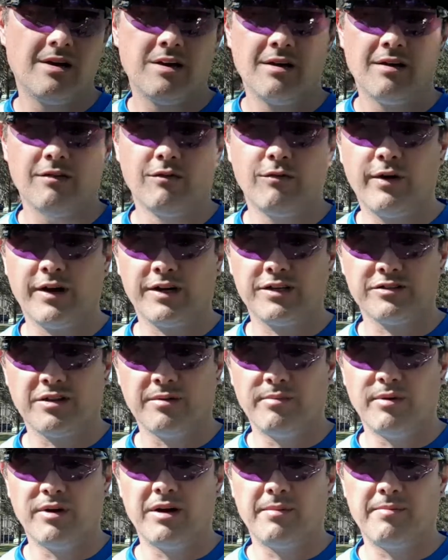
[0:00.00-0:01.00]
worked on the
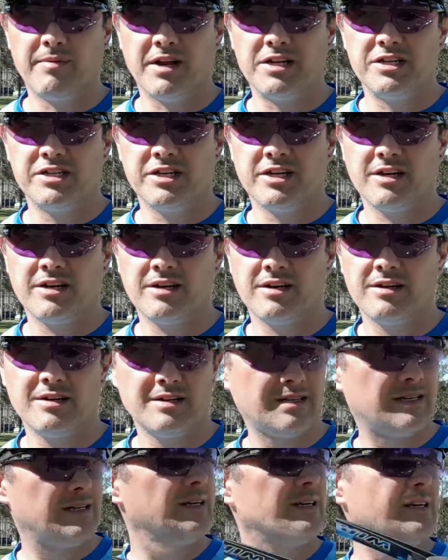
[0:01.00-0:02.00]
biter plunger,
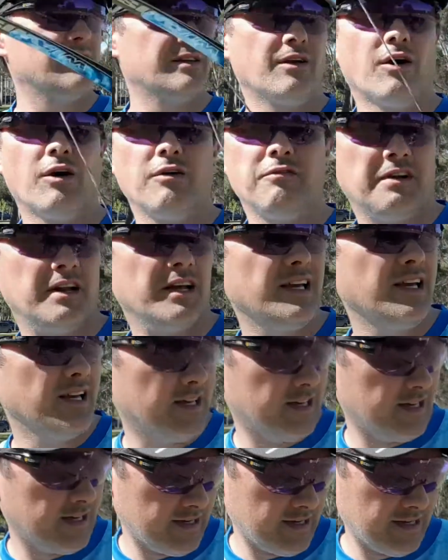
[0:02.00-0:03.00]
and hopefully
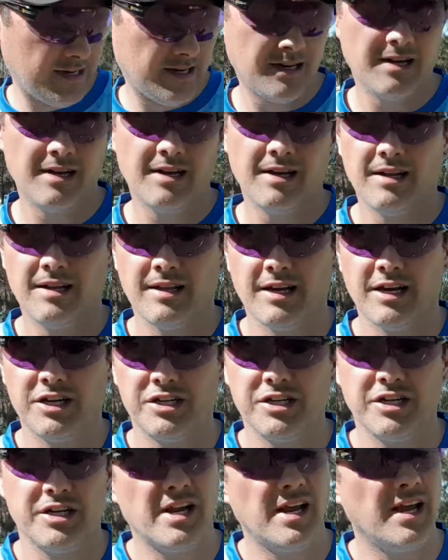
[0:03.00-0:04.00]
they
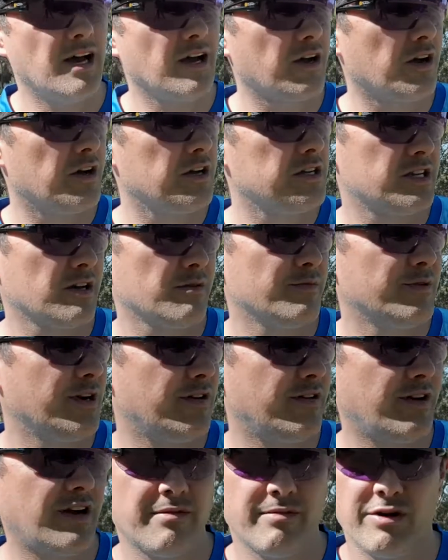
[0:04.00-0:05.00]
should now go somewhere
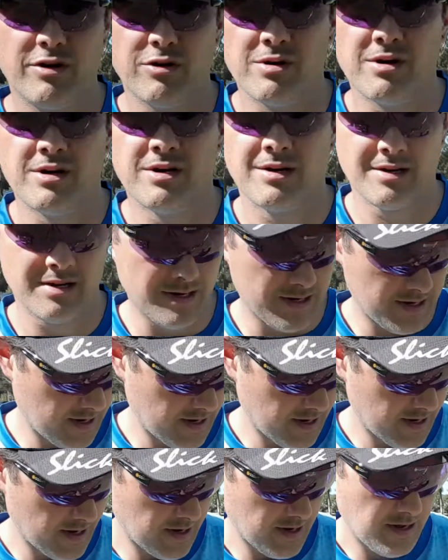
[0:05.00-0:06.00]
around the middle.
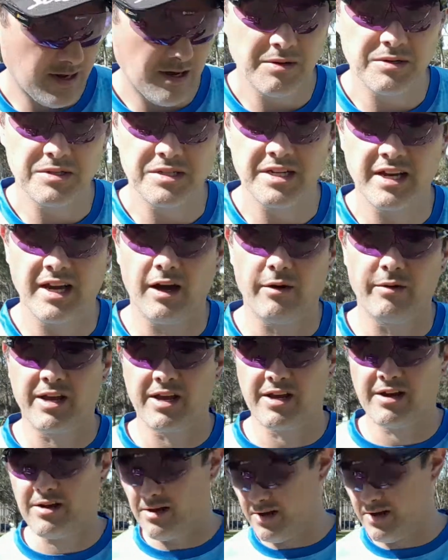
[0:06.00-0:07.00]
Let's see how we go.